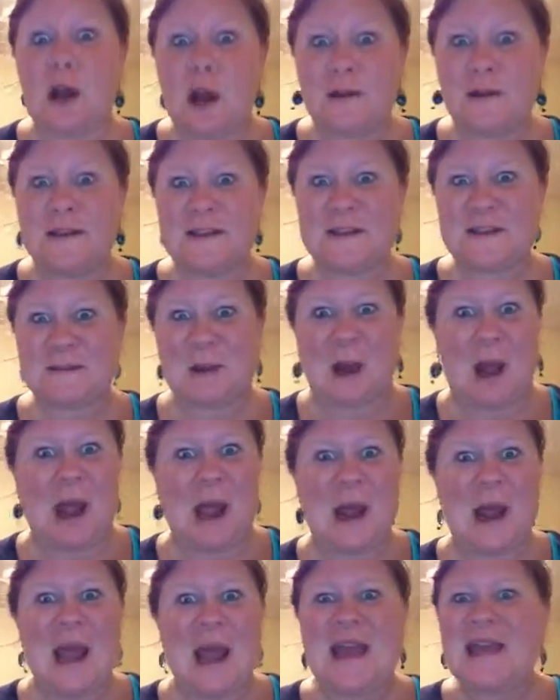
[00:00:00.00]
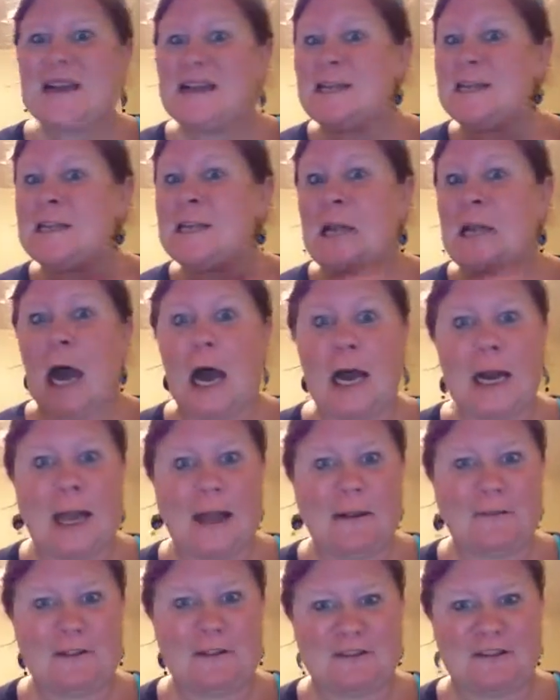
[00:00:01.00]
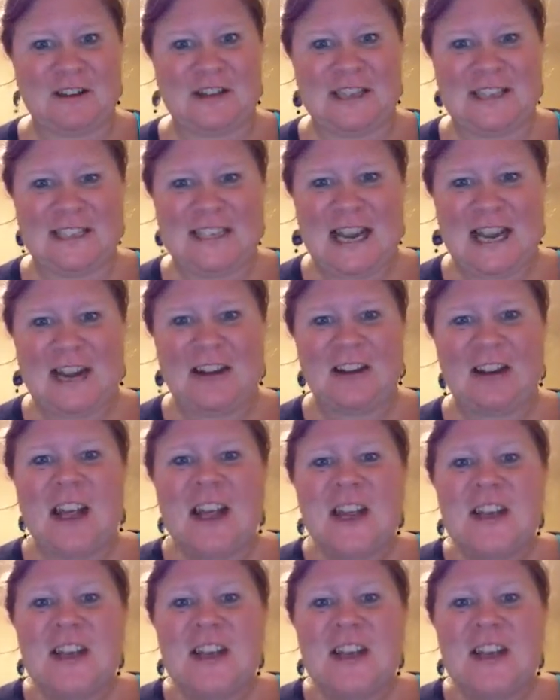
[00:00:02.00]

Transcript: on the spot, did not have that written down.